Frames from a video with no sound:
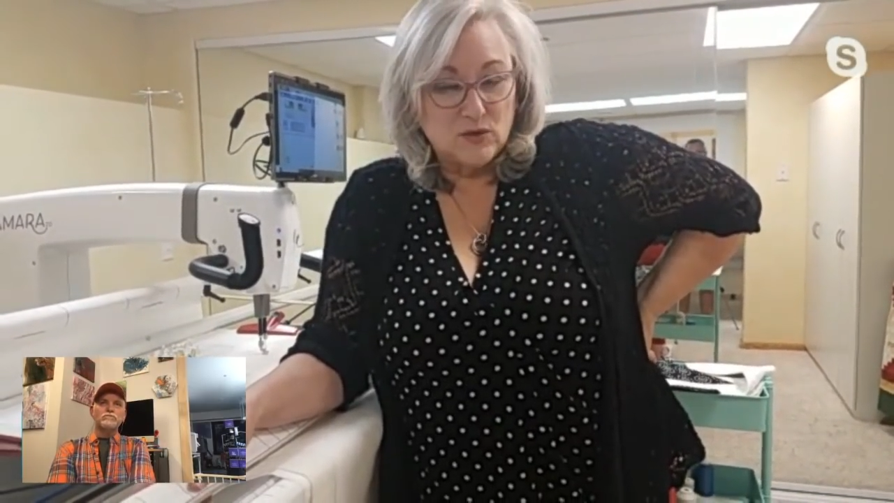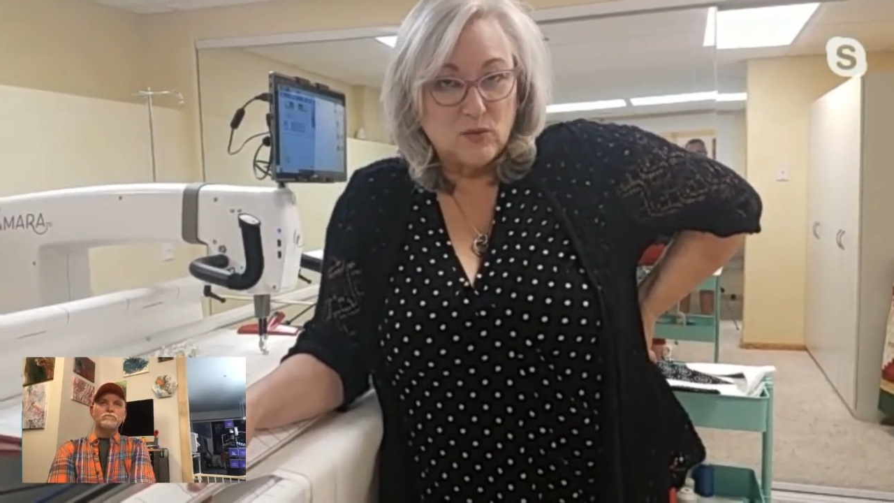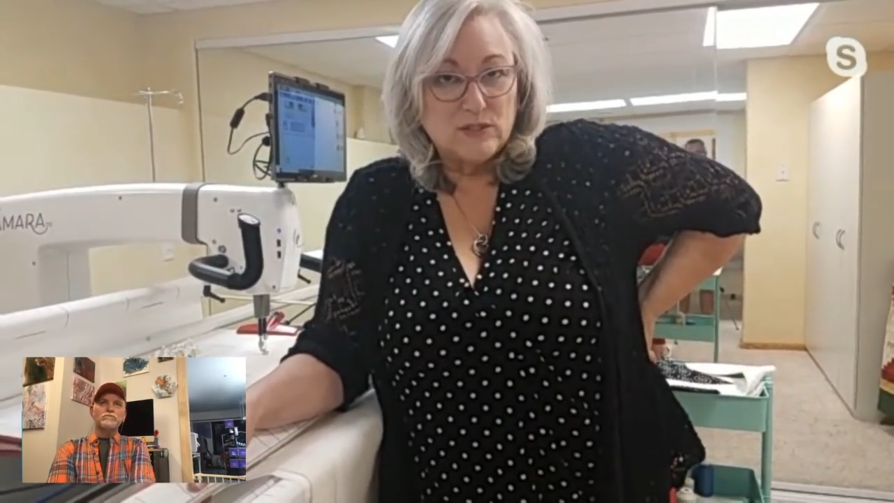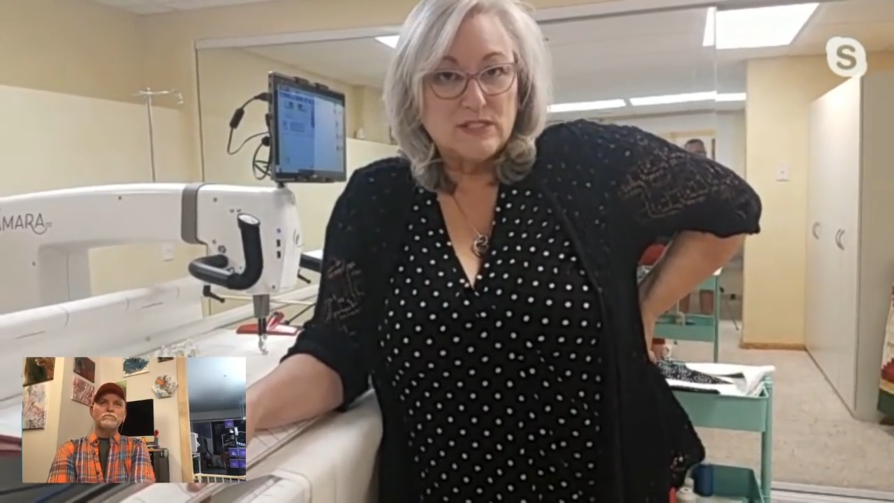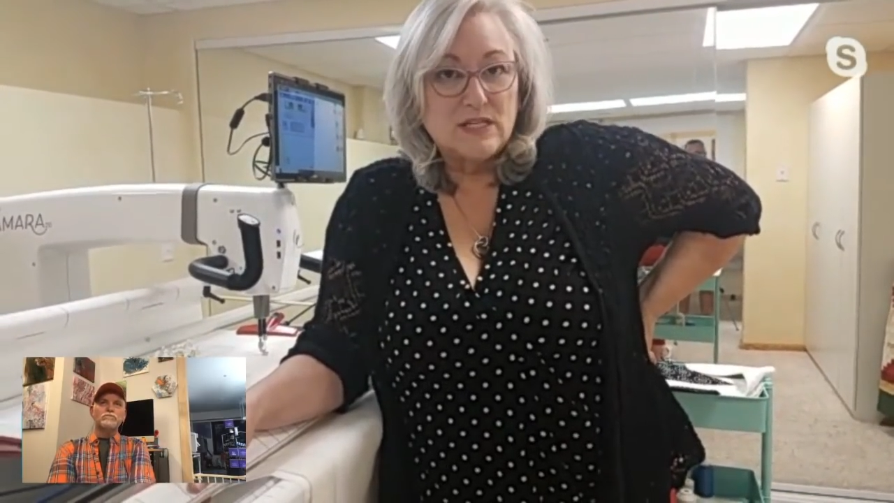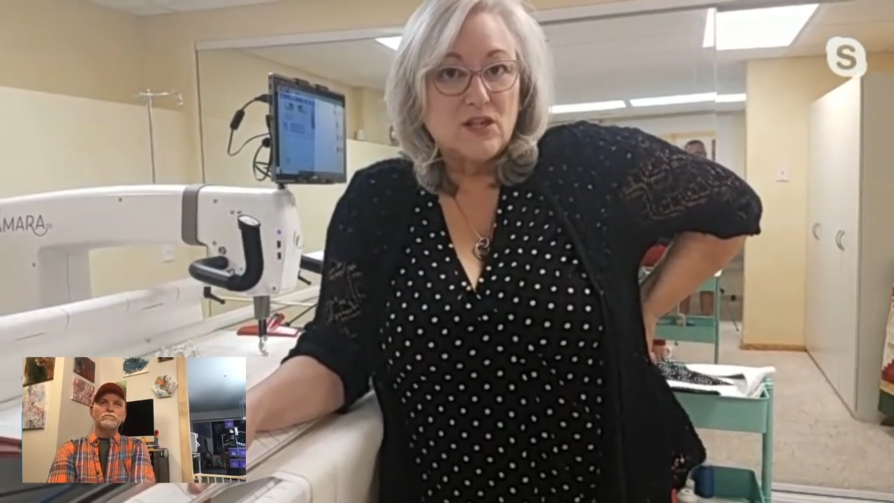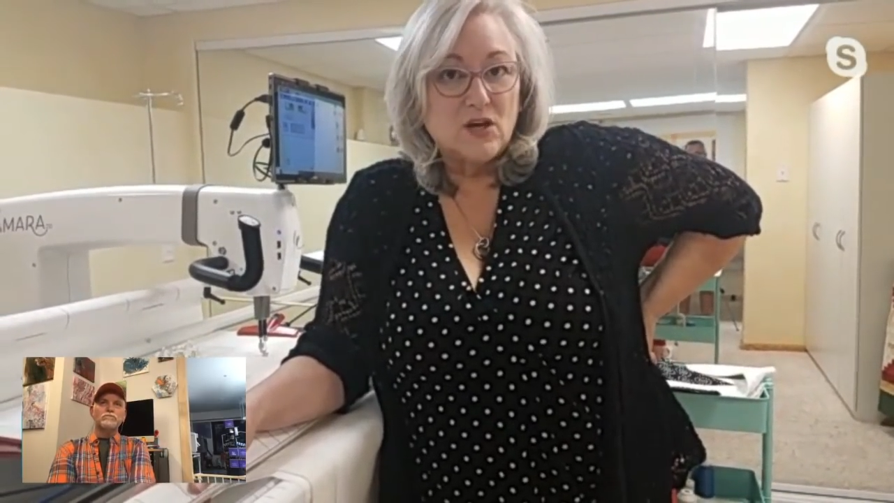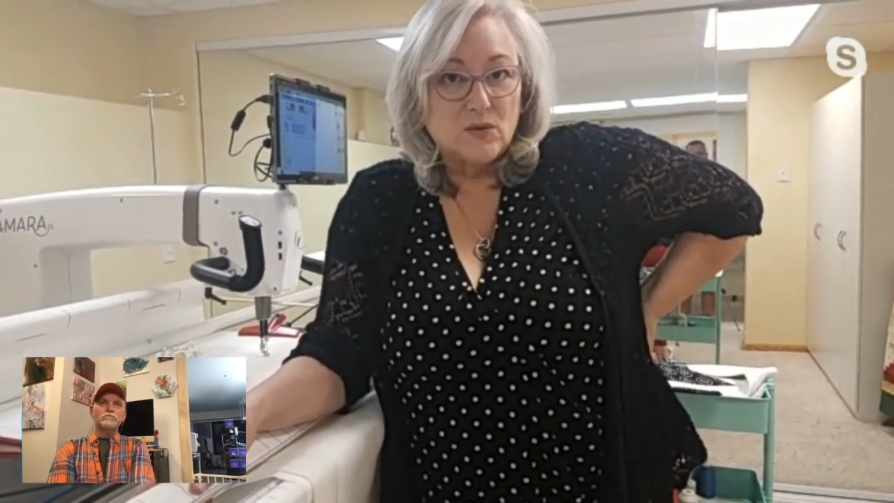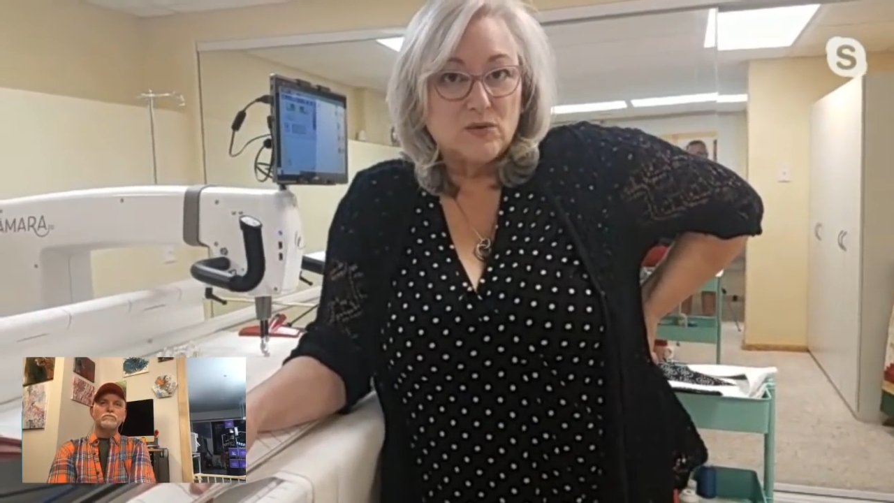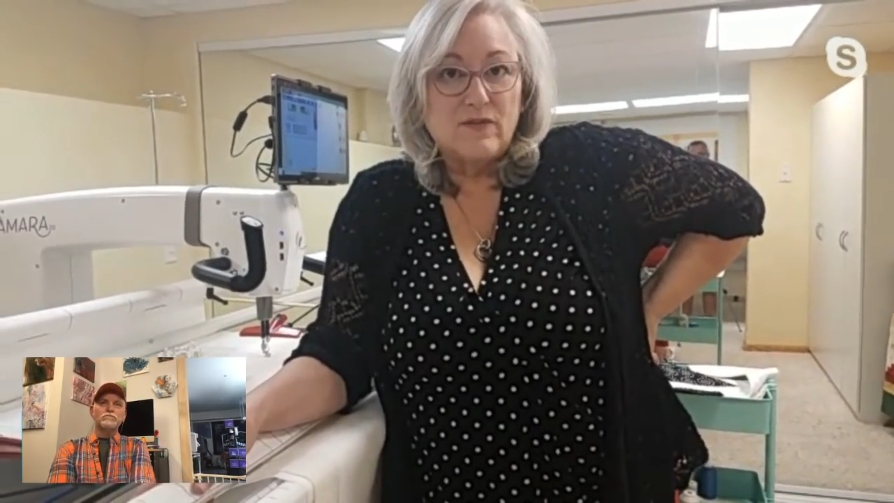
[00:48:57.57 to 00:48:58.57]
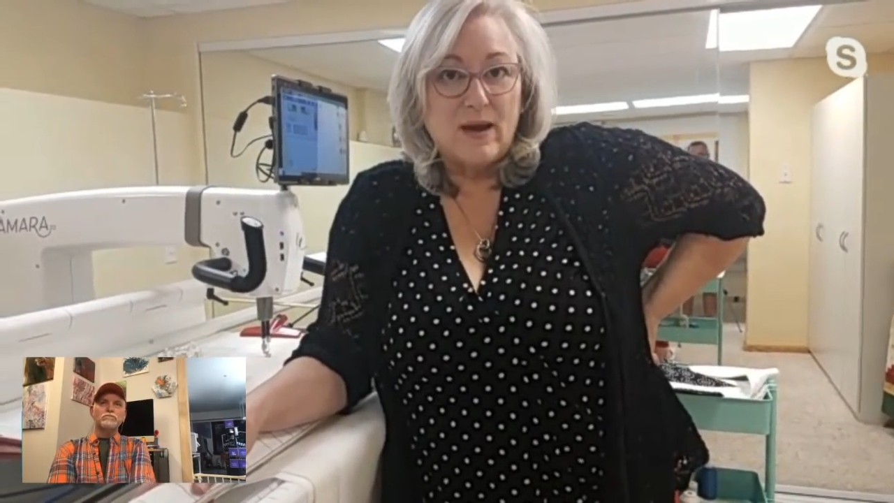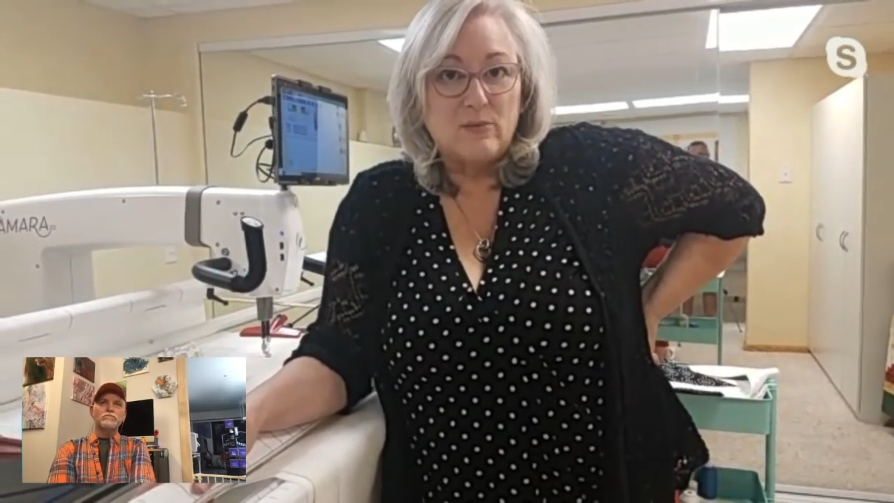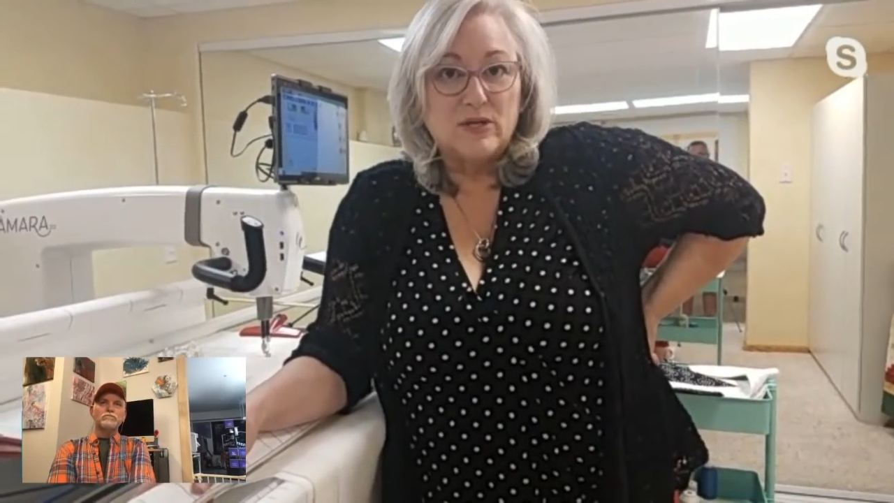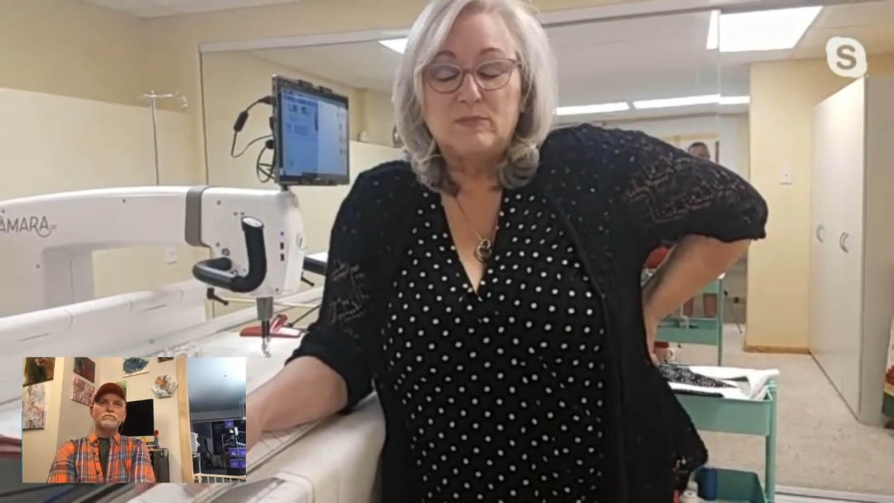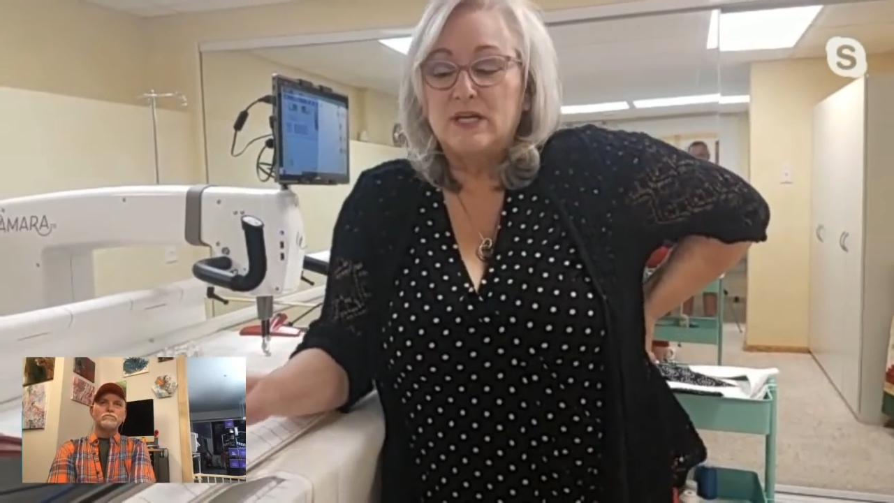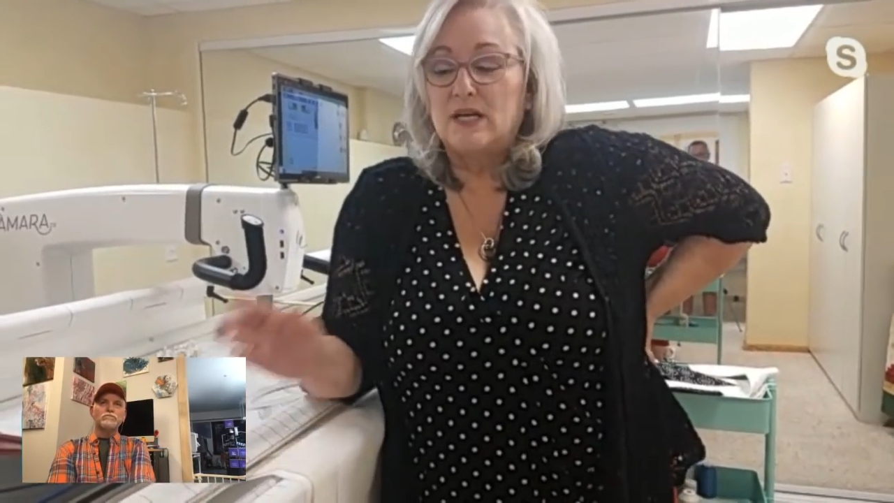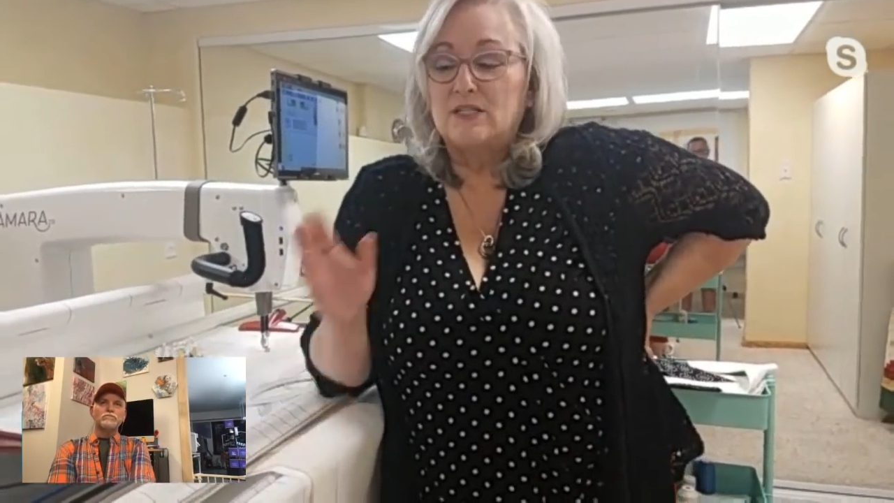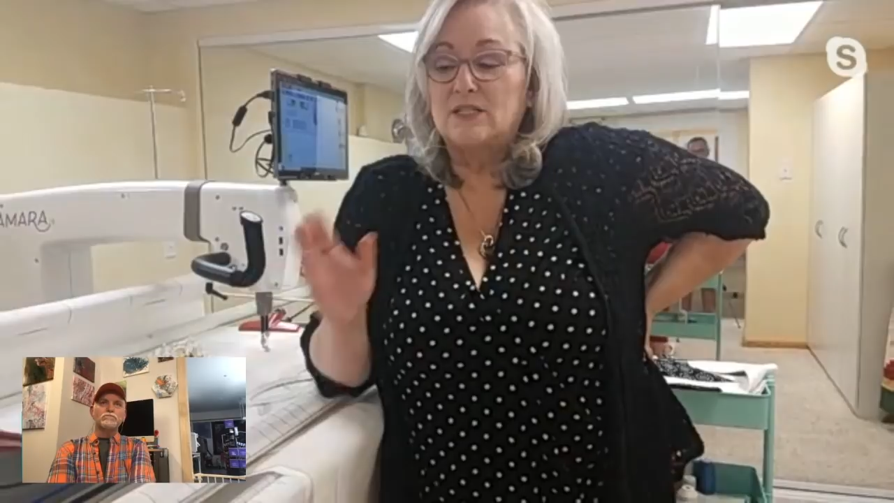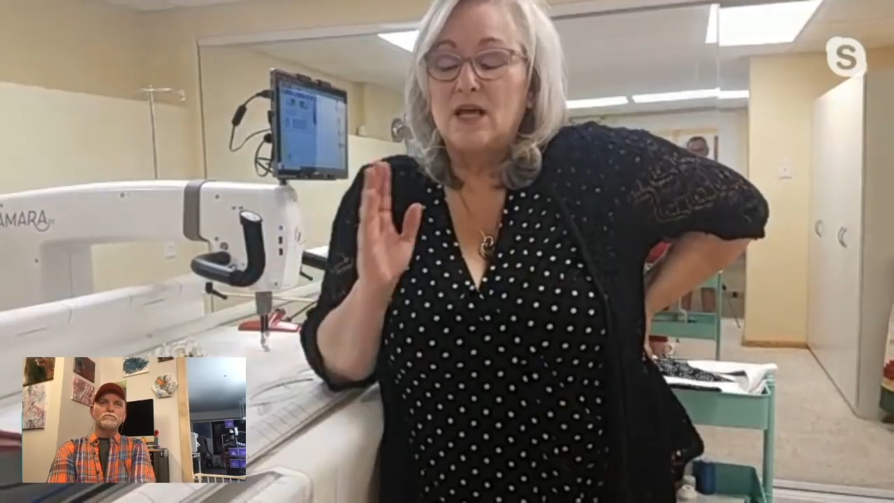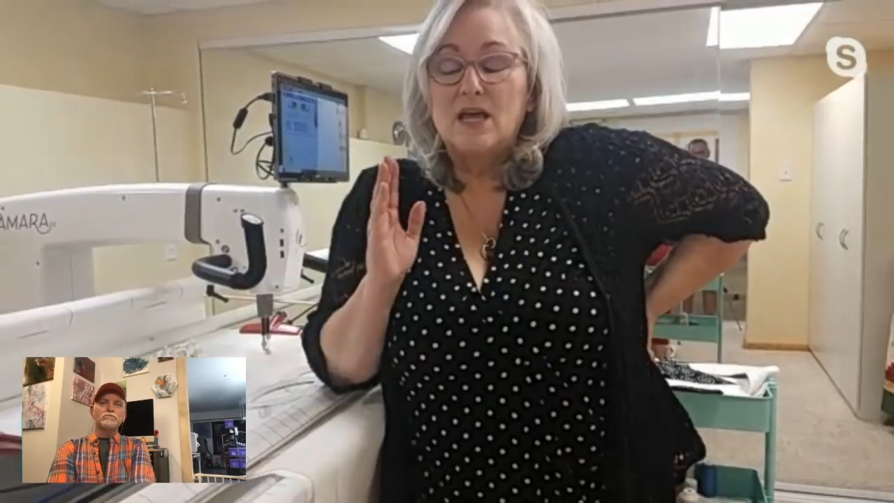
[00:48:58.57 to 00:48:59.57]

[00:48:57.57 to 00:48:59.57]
quilting those fabrics because